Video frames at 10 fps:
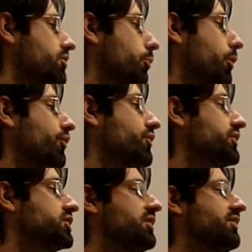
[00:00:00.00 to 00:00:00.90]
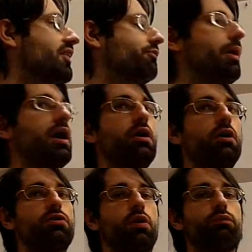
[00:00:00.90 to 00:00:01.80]
number of infection deaths by
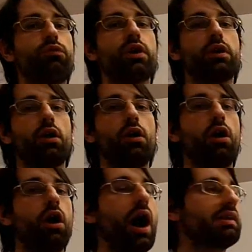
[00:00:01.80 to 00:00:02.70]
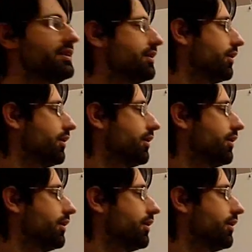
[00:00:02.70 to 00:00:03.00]
something at